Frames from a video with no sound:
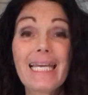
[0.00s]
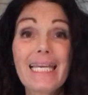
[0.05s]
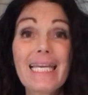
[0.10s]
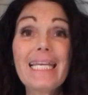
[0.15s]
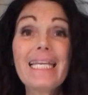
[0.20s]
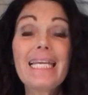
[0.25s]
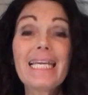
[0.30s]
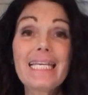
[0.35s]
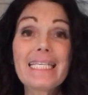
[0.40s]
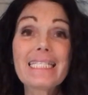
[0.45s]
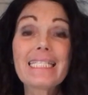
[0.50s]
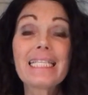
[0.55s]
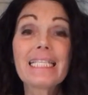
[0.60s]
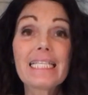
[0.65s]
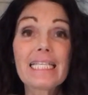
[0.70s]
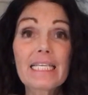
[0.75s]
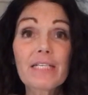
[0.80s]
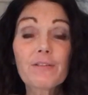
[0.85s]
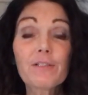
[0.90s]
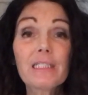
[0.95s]
it is
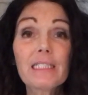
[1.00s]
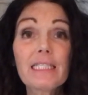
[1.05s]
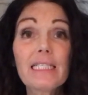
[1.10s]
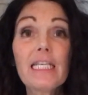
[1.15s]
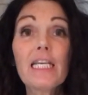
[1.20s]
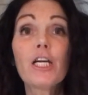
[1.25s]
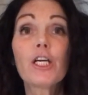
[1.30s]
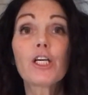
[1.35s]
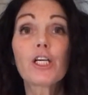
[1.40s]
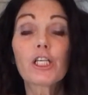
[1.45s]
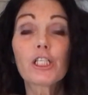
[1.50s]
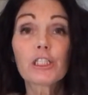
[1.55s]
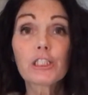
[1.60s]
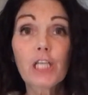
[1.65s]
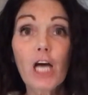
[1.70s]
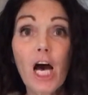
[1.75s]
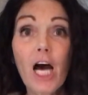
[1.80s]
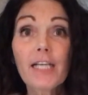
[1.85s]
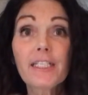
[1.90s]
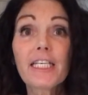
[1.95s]
literally
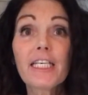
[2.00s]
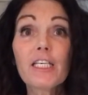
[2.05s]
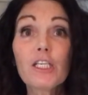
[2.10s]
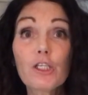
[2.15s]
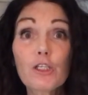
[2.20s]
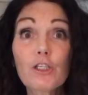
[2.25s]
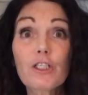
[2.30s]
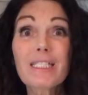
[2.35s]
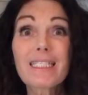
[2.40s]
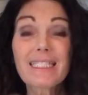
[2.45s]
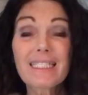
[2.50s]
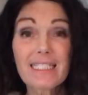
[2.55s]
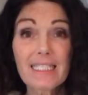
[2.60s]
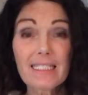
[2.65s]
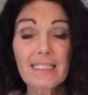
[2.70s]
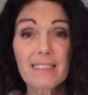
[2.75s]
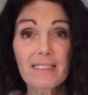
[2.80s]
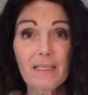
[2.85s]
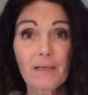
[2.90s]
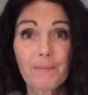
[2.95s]
clogging your
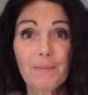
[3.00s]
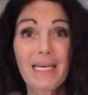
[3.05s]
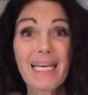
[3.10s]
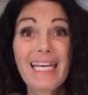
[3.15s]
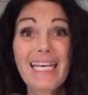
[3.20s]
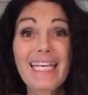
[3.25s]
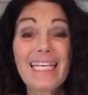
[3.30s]
system.